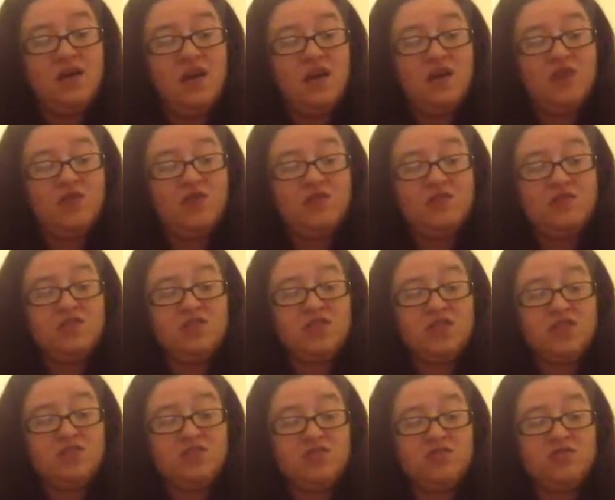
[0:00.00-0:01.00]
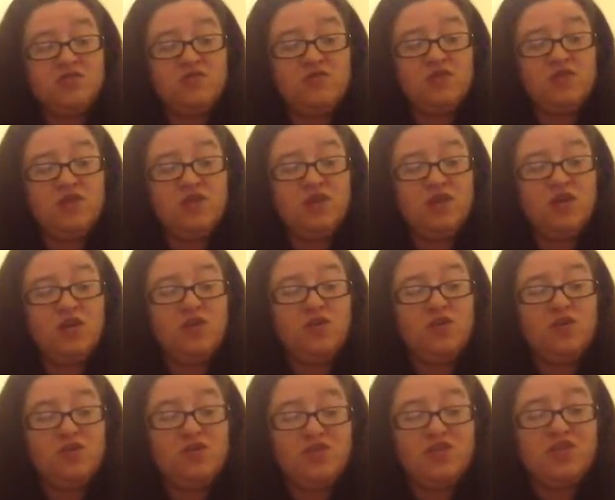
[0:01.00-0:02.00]
nourishes
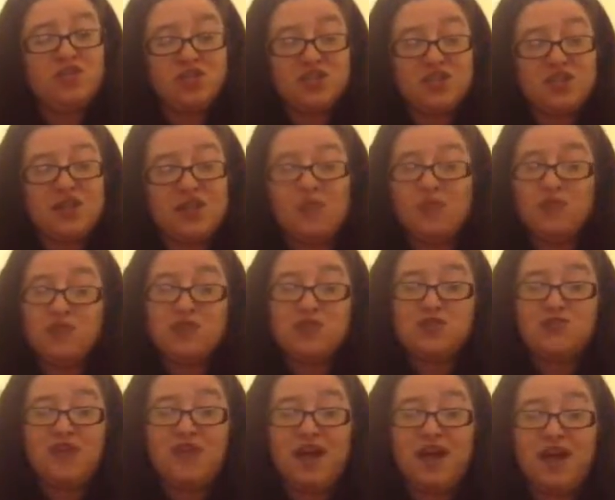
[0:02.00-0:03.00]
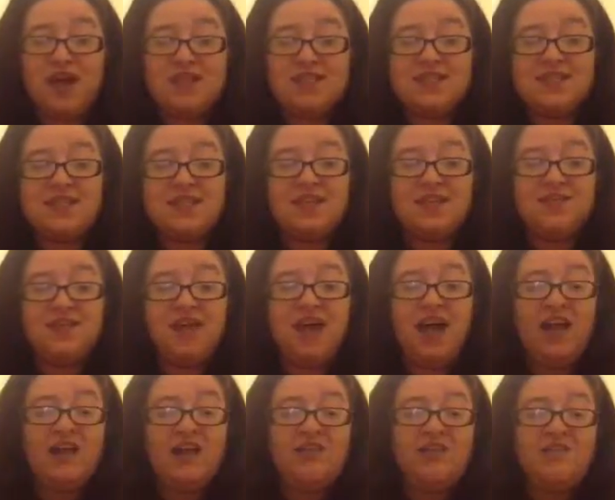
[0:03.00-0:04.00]
and moisturise, leaving
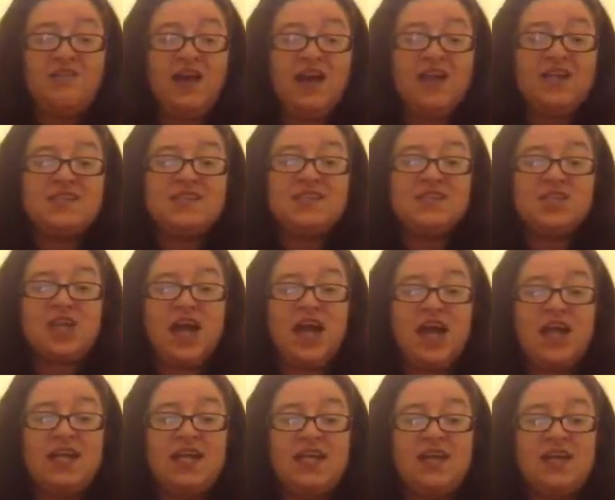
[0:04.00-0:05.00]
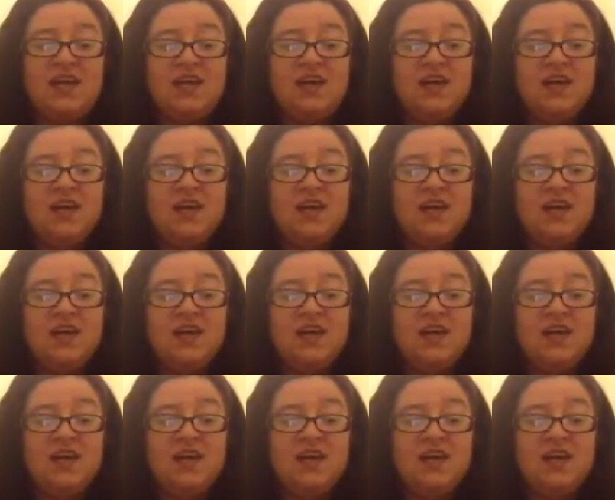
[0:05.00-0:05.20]
hair shiny,